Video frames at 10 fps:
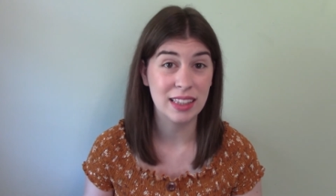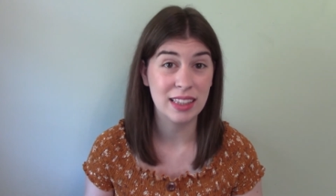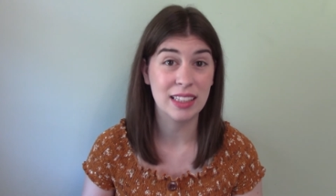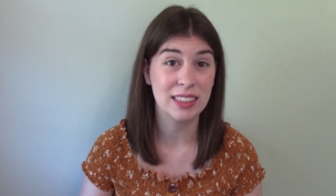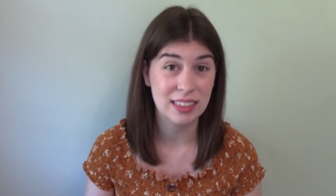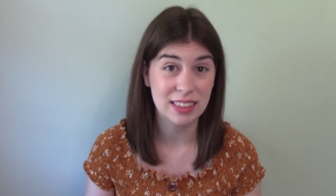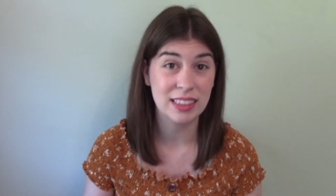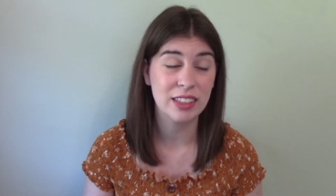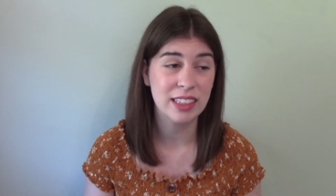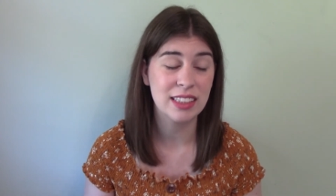this
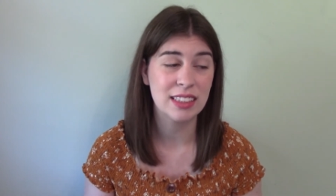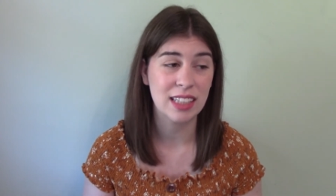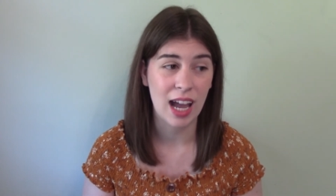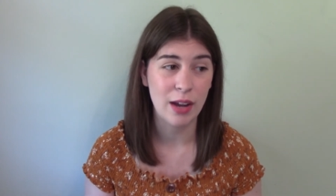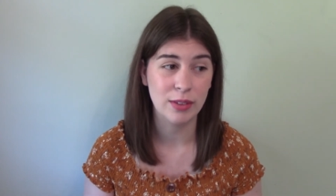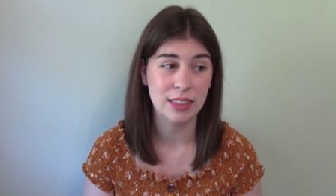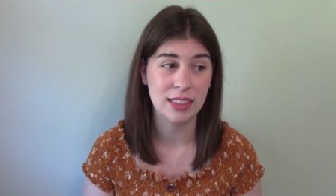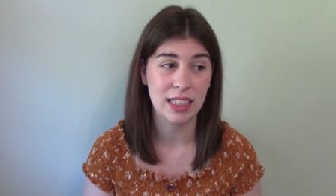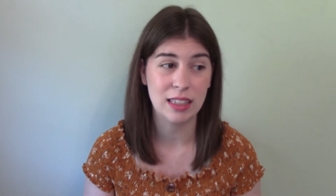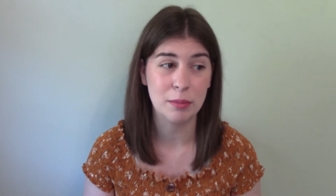series, I
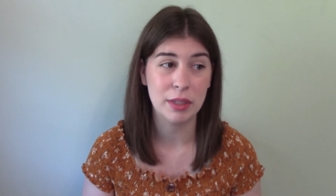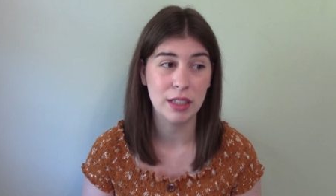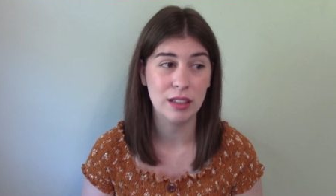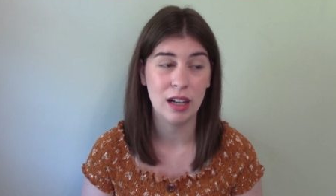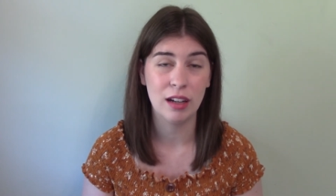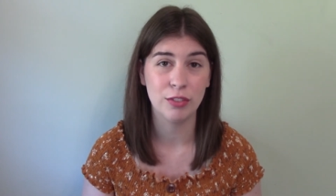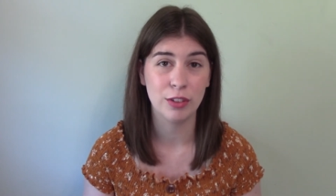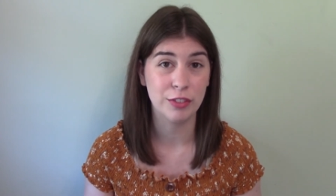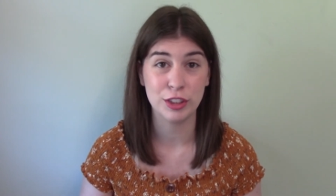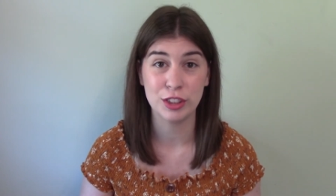was in the middle of
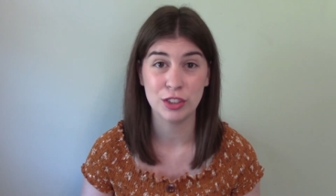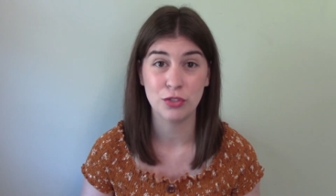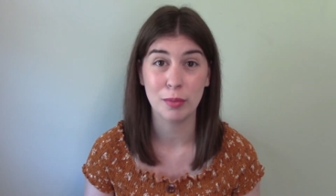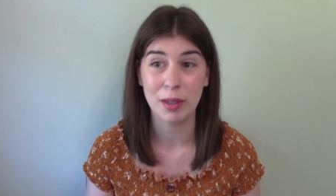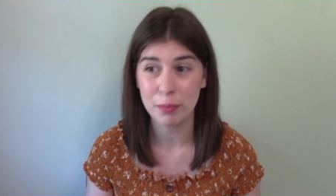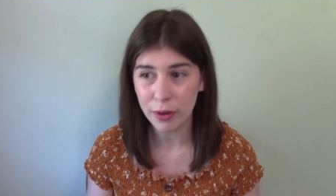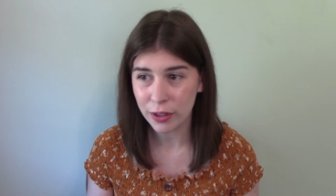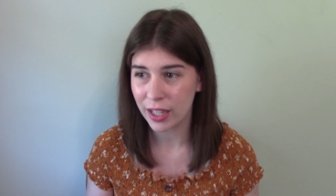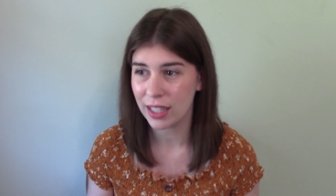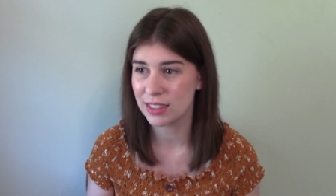revisions for my
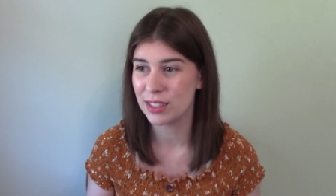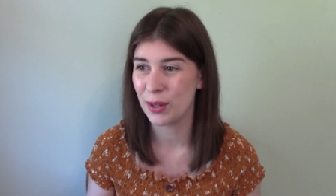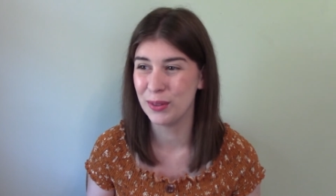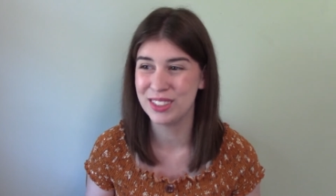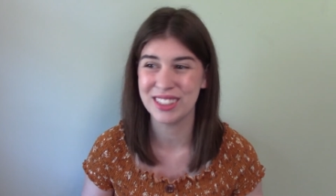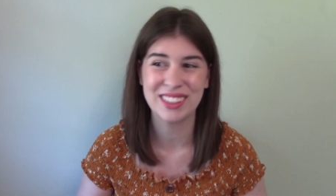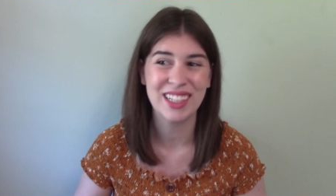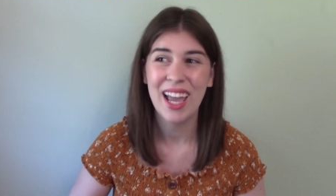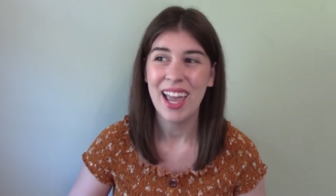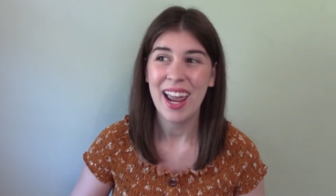book, and so just
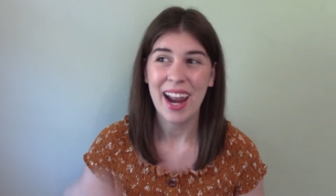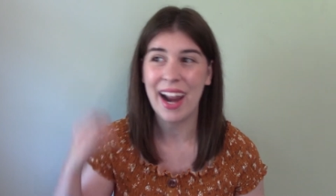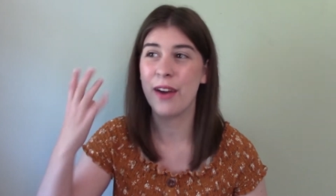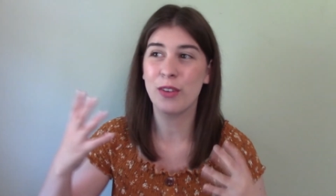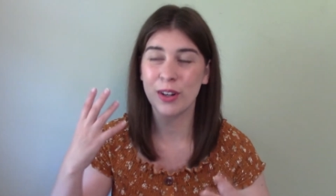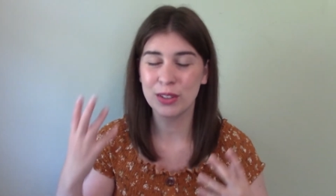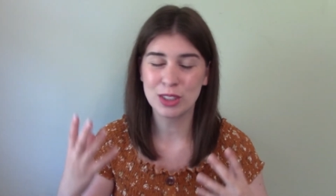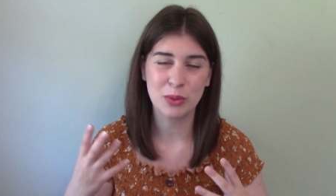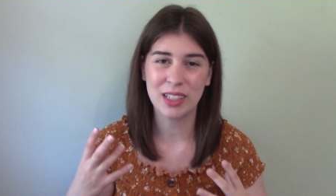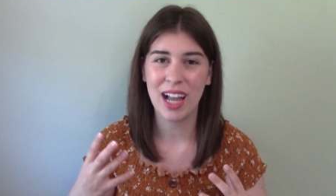
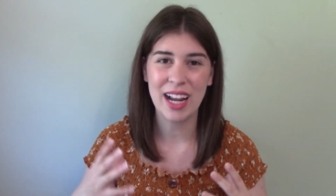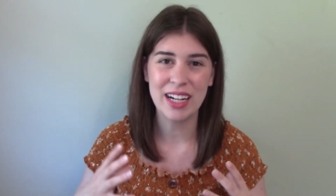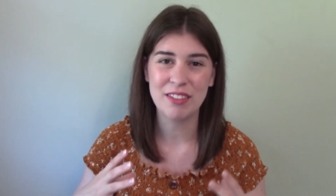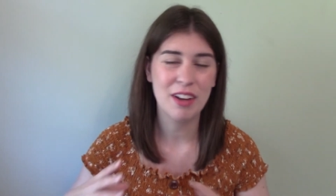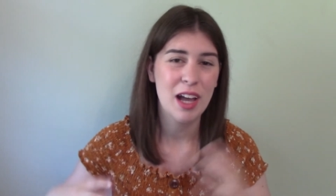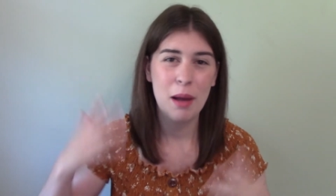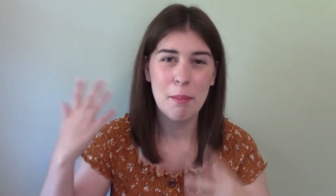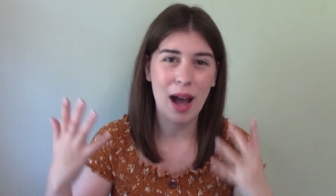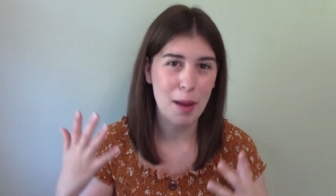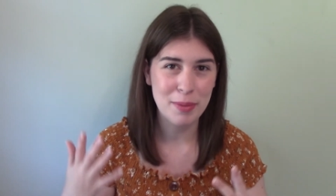errors were kind of
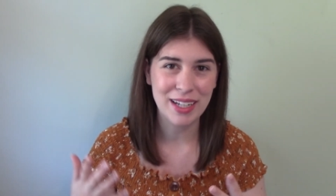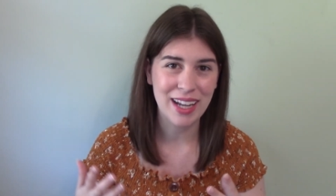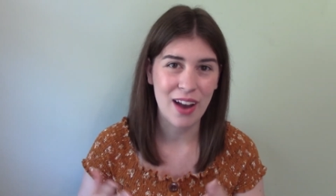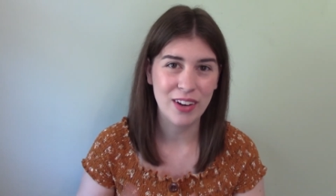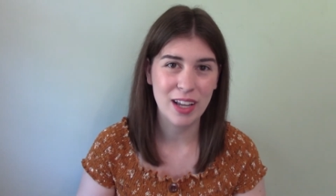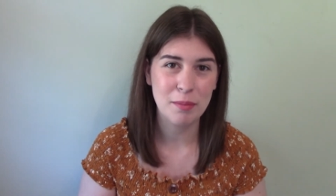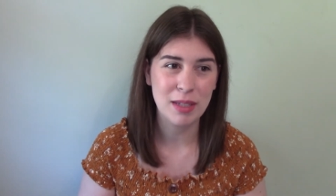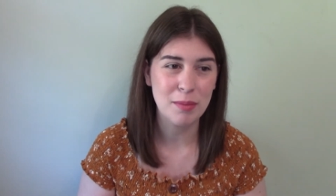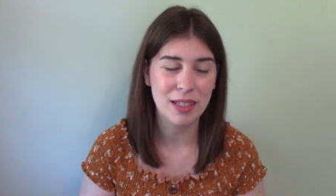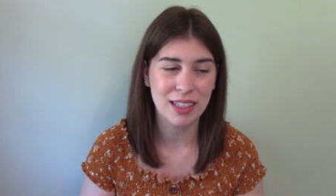popping out at
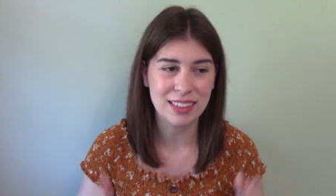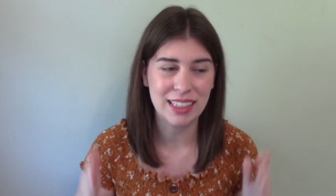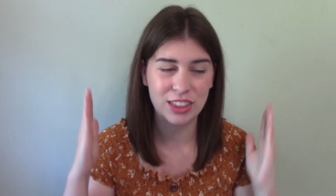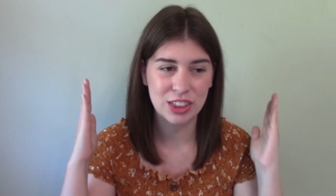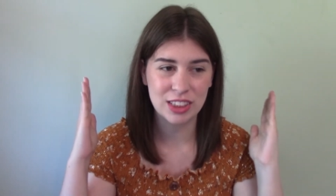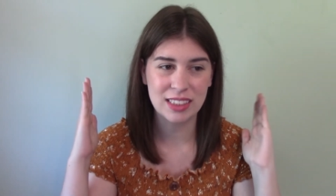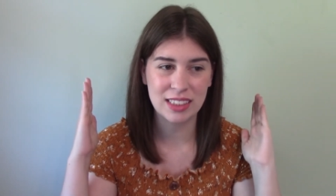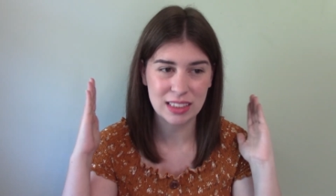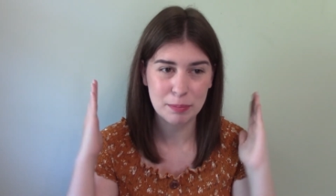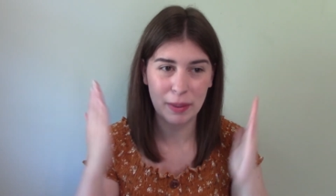me because that's just
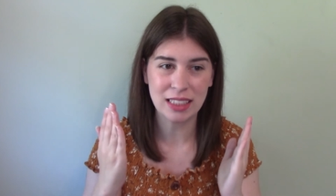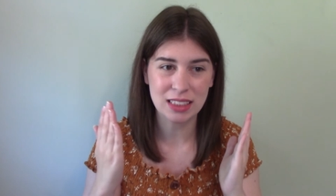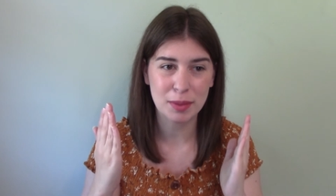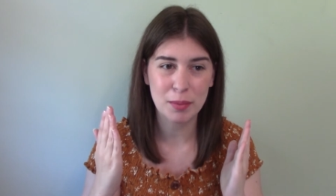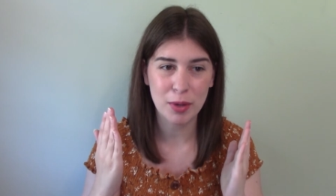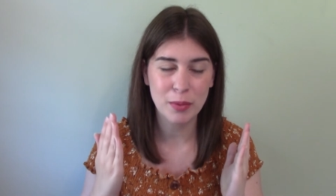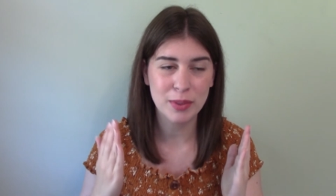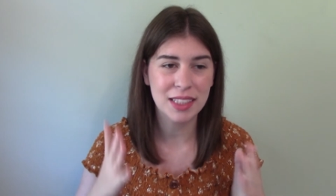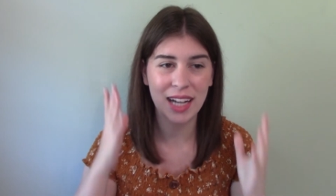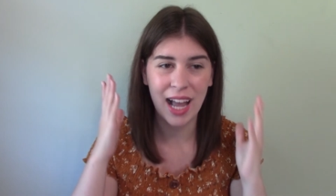the space my brain
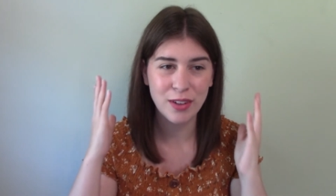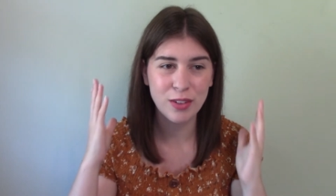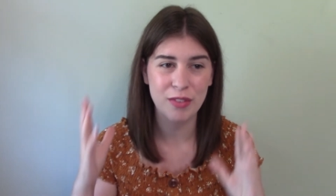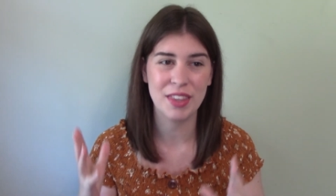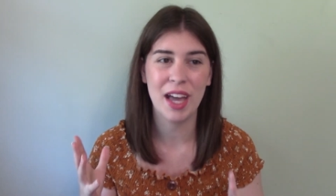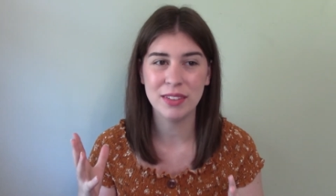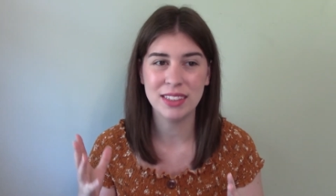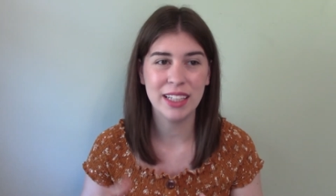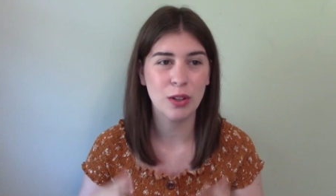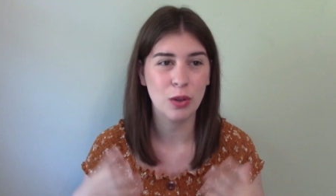was in. I don't know if that
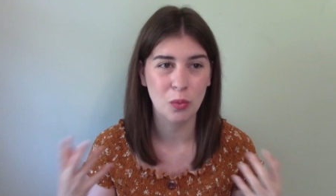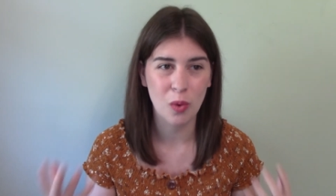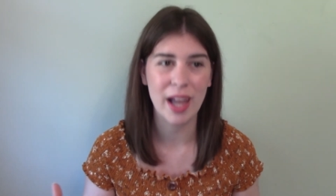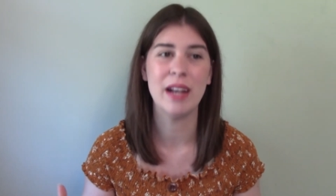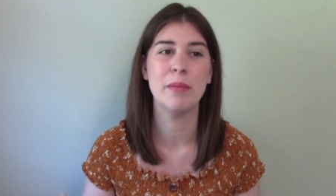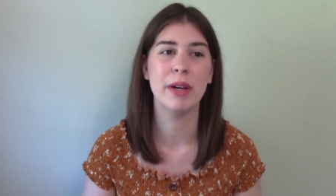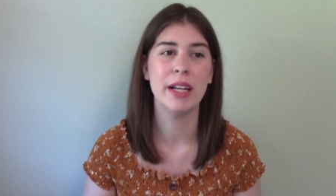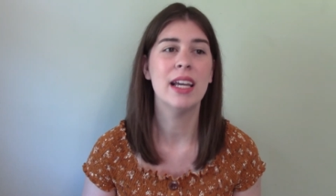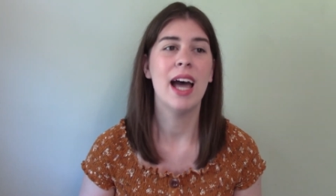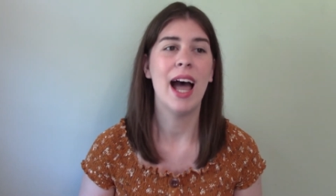was it or what,
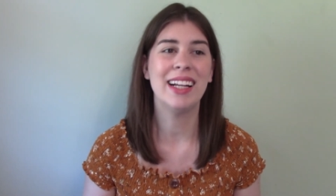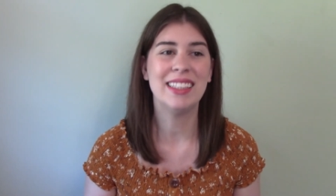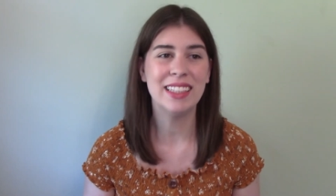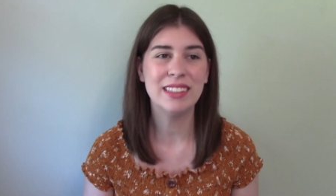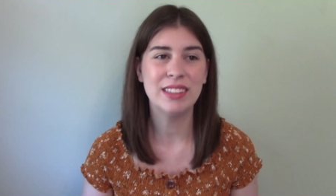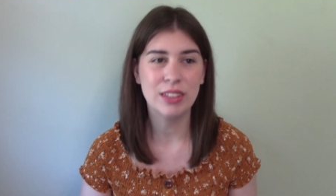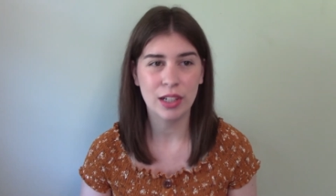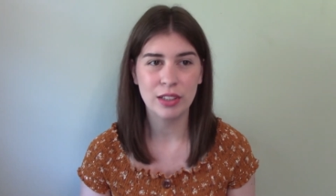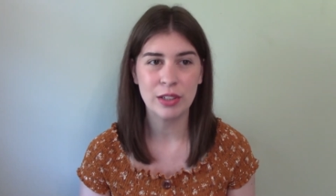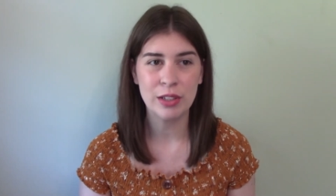but I did
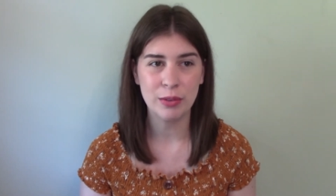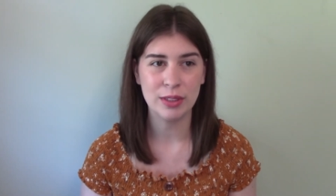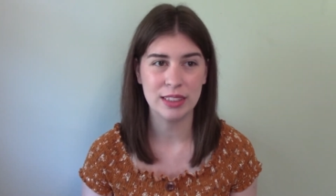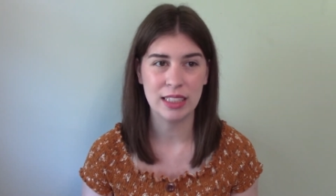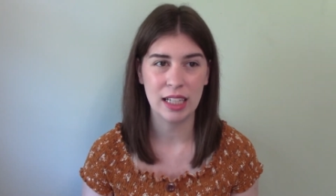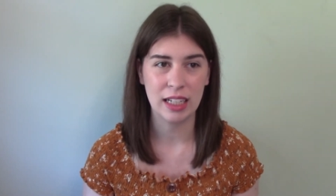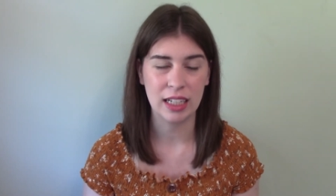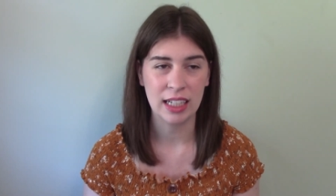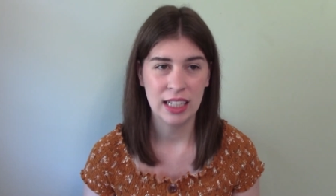start noticing